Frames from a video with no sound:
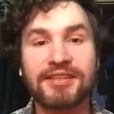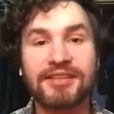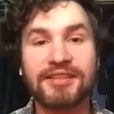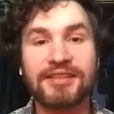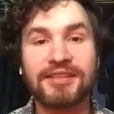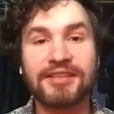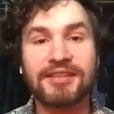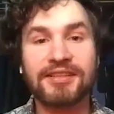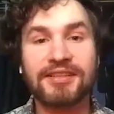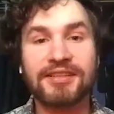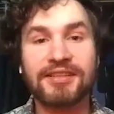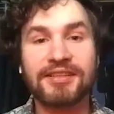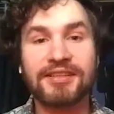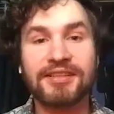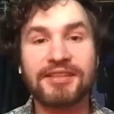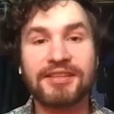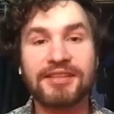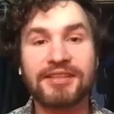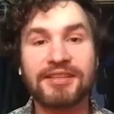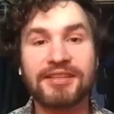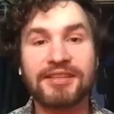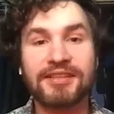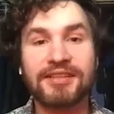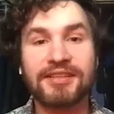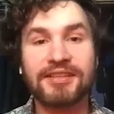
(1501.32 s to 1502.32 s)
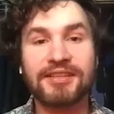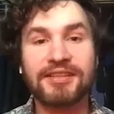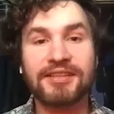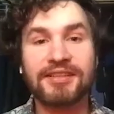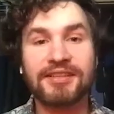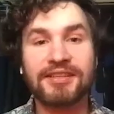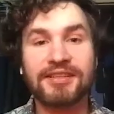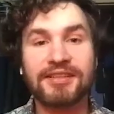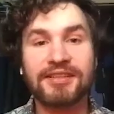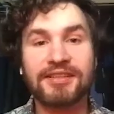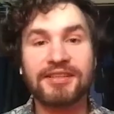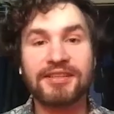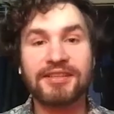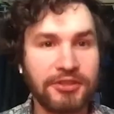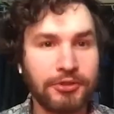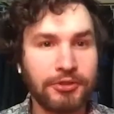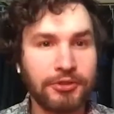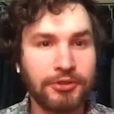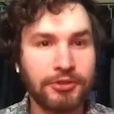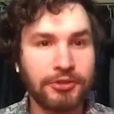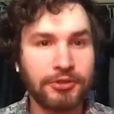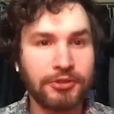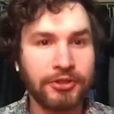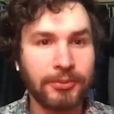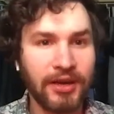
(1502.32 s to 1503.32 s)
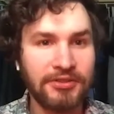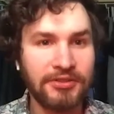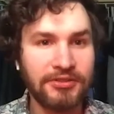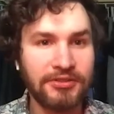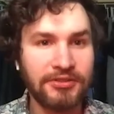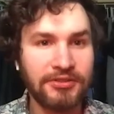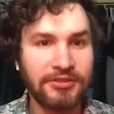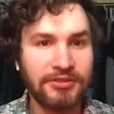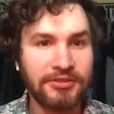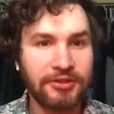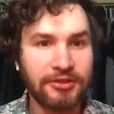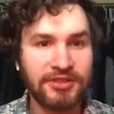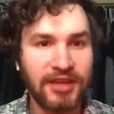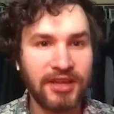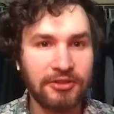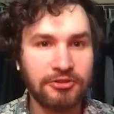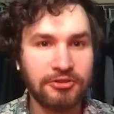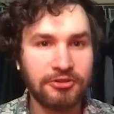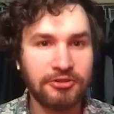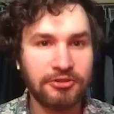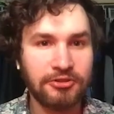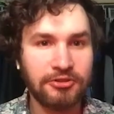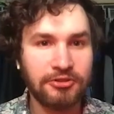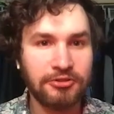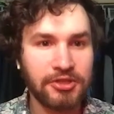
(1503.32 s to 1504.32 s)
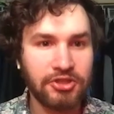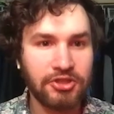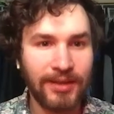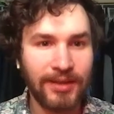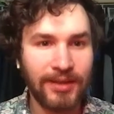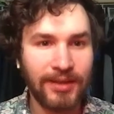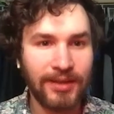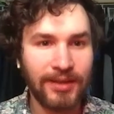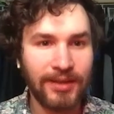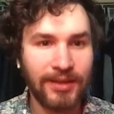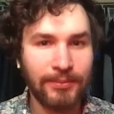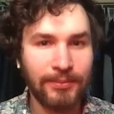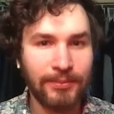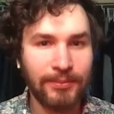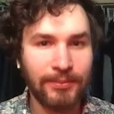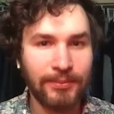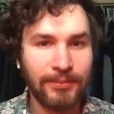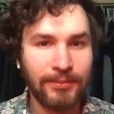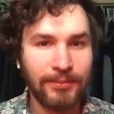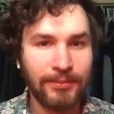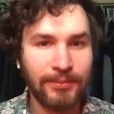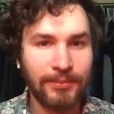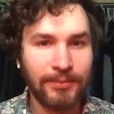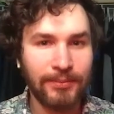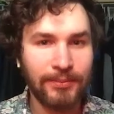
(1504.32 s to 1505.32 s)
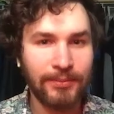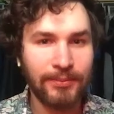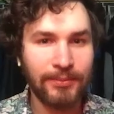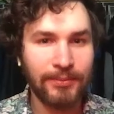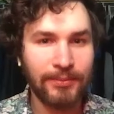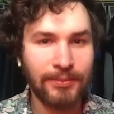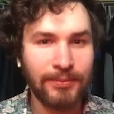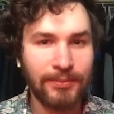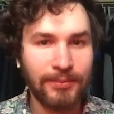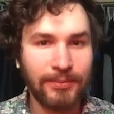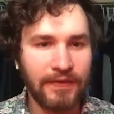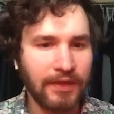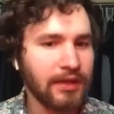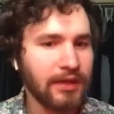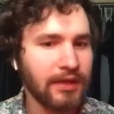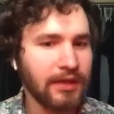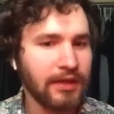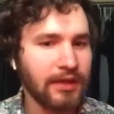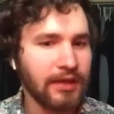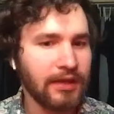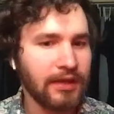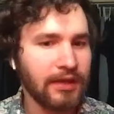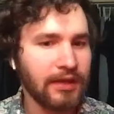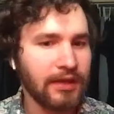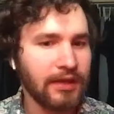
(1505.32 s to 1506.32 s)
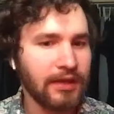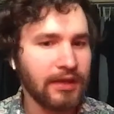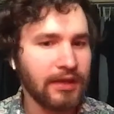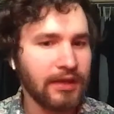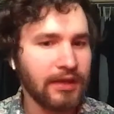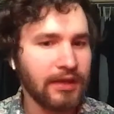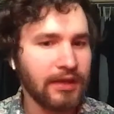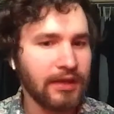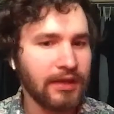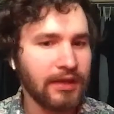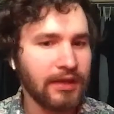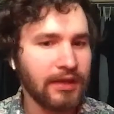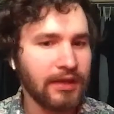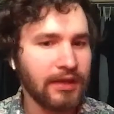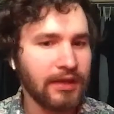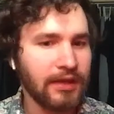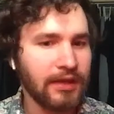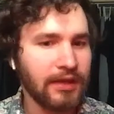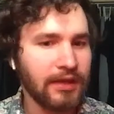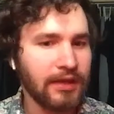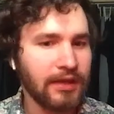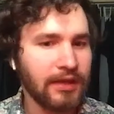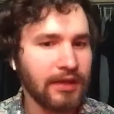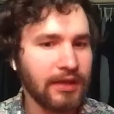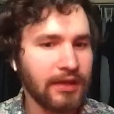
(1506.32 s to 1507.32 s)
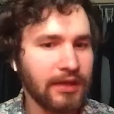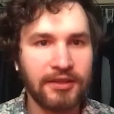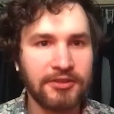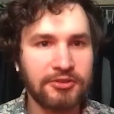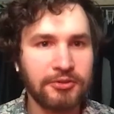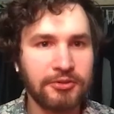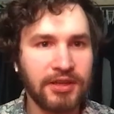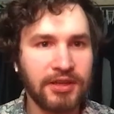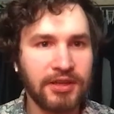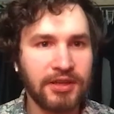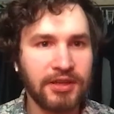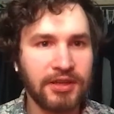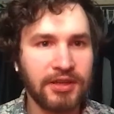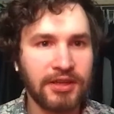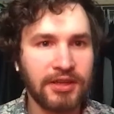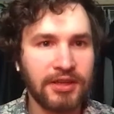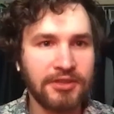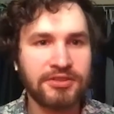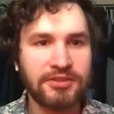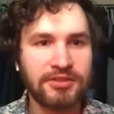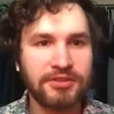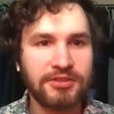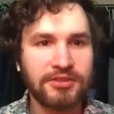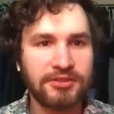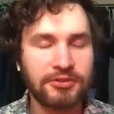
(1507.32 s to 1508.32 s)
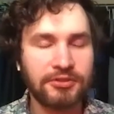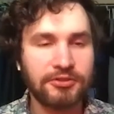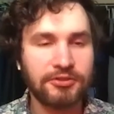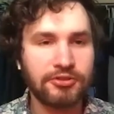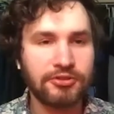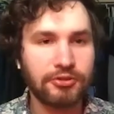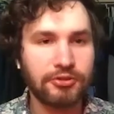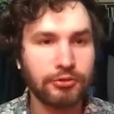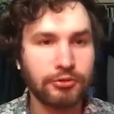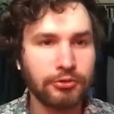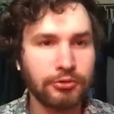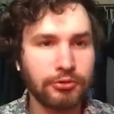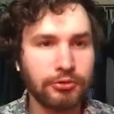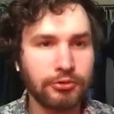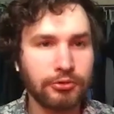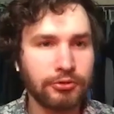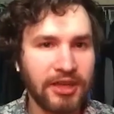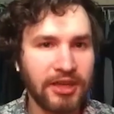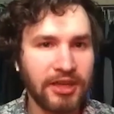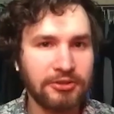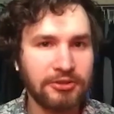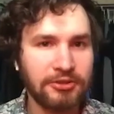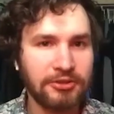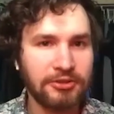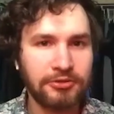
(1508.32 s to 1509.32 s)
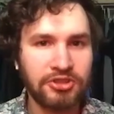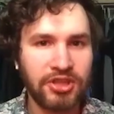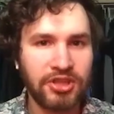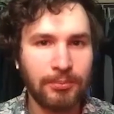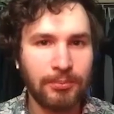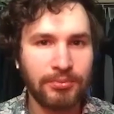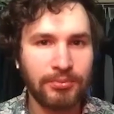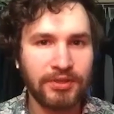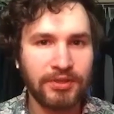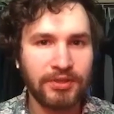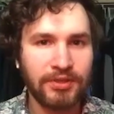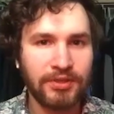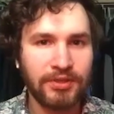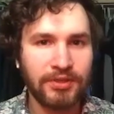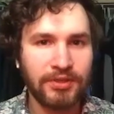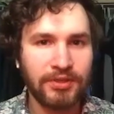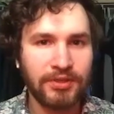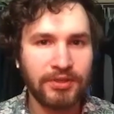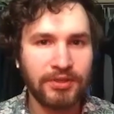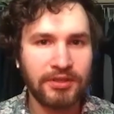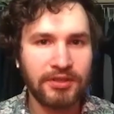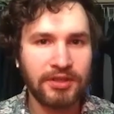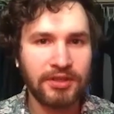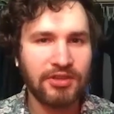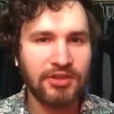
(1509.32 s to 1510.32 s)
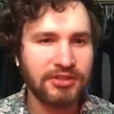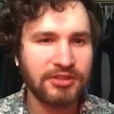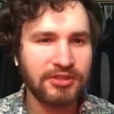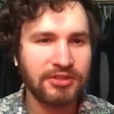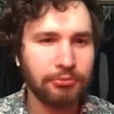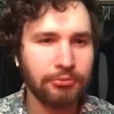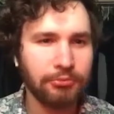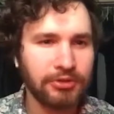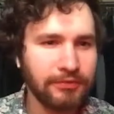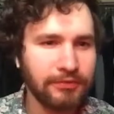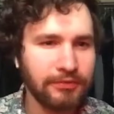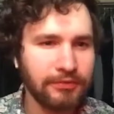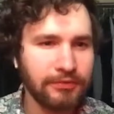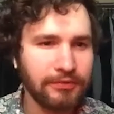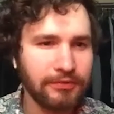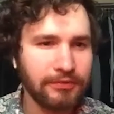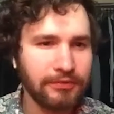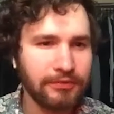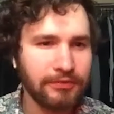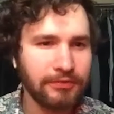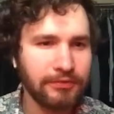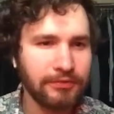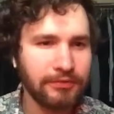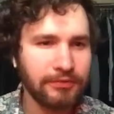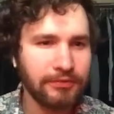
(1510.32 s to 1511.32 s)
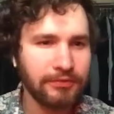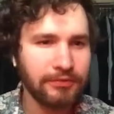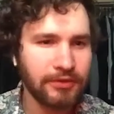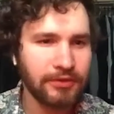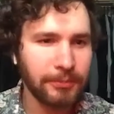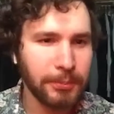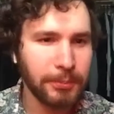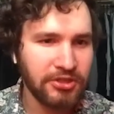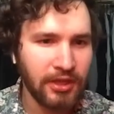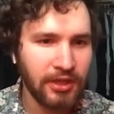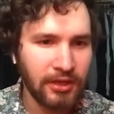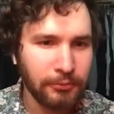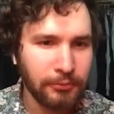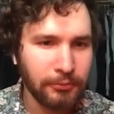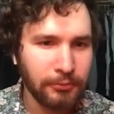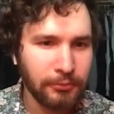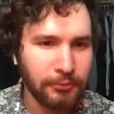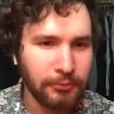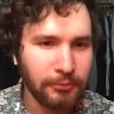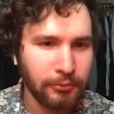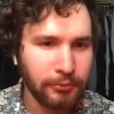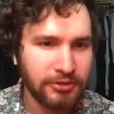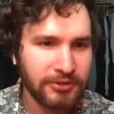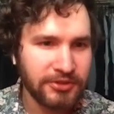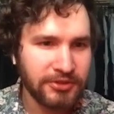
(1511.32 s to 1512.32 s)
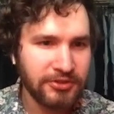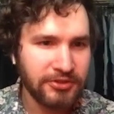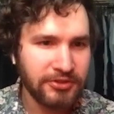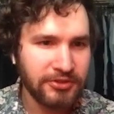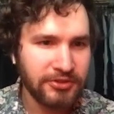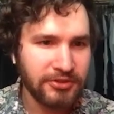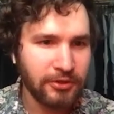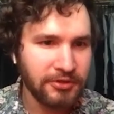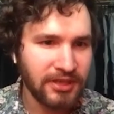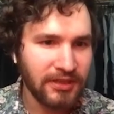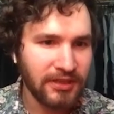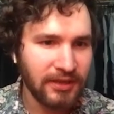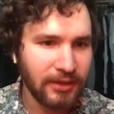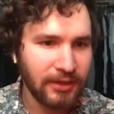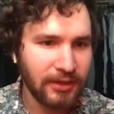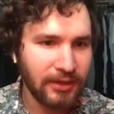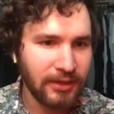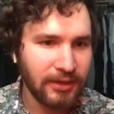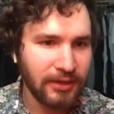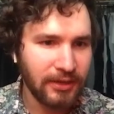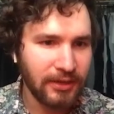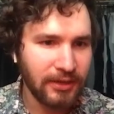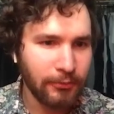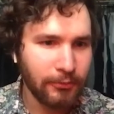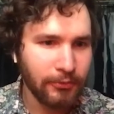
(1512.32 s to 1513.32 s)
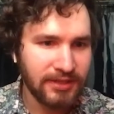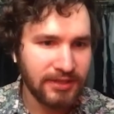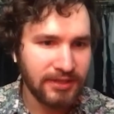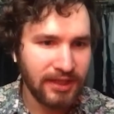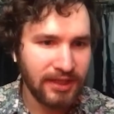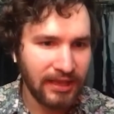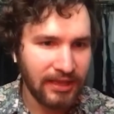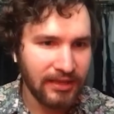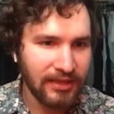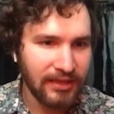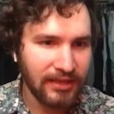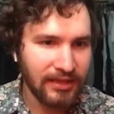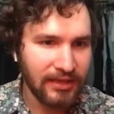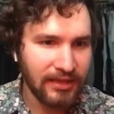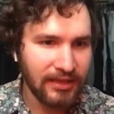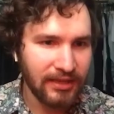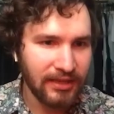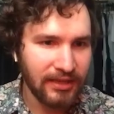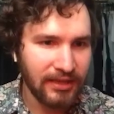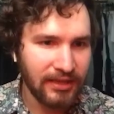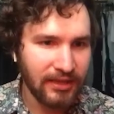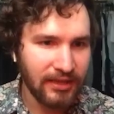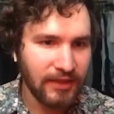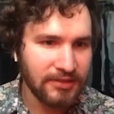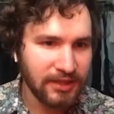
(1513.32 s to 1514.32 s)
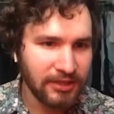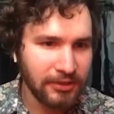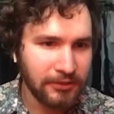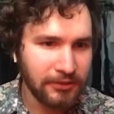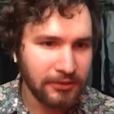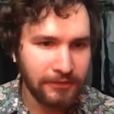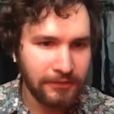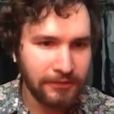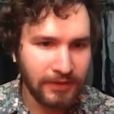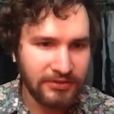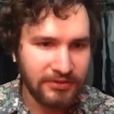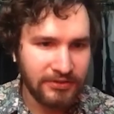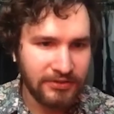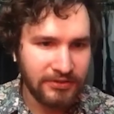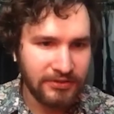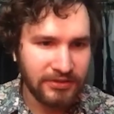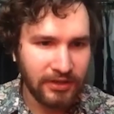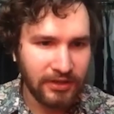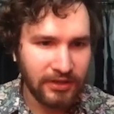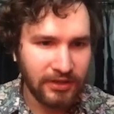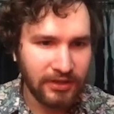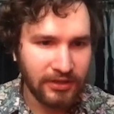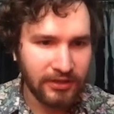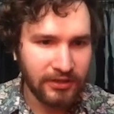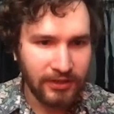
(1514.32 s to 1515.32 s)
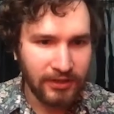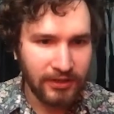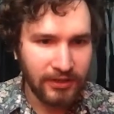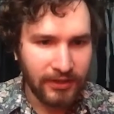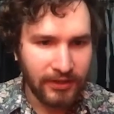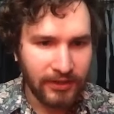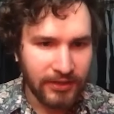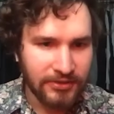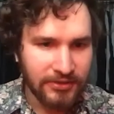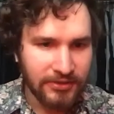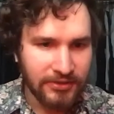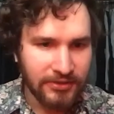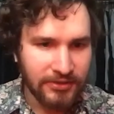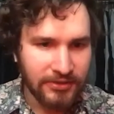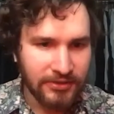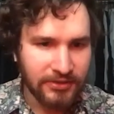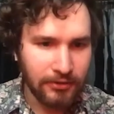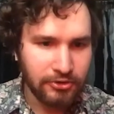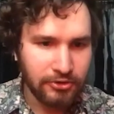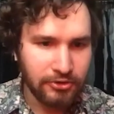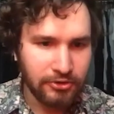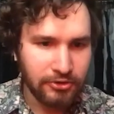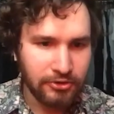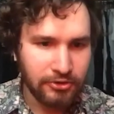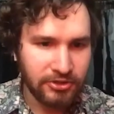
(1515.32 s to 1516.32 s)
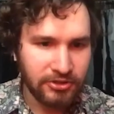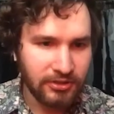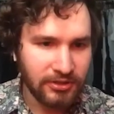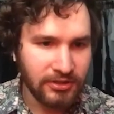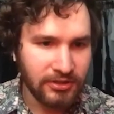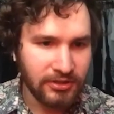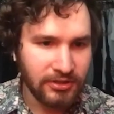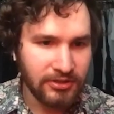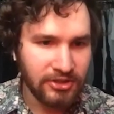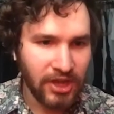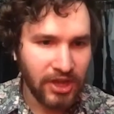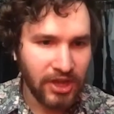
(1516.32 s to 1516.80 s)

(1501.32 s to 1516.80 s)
did, the first thing I did is I went to YouTube and I searched DokTrin Champion, and then uh, I didn't find anything. So then I just searched Google DokTrin Champion, and then I saw ReverbNation was a result, and then I went to that, and then it's like your fifth song is called